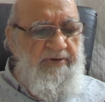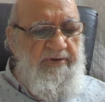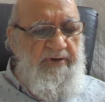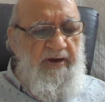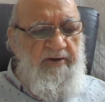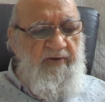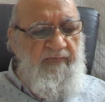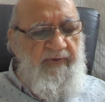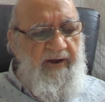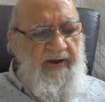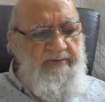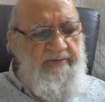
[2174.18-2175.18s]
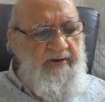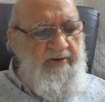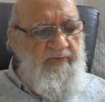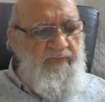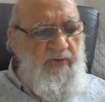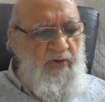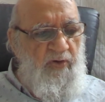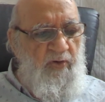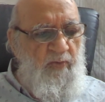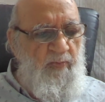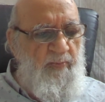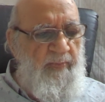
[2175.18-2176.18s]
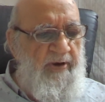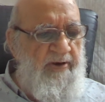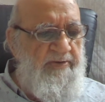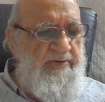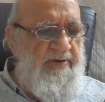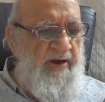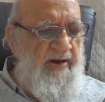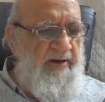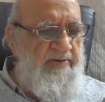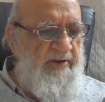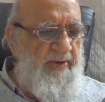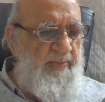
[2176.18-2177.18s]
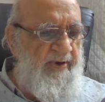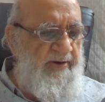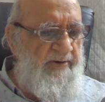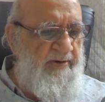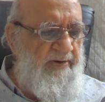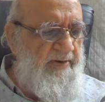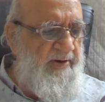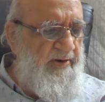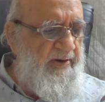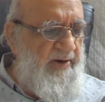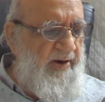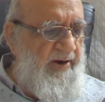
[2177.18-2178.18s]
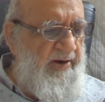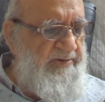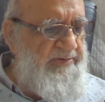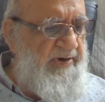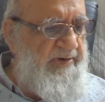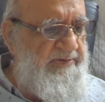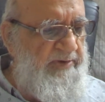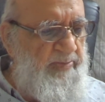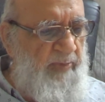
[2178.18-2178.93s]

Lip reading: it not a fact that we have made the earth a bed and set the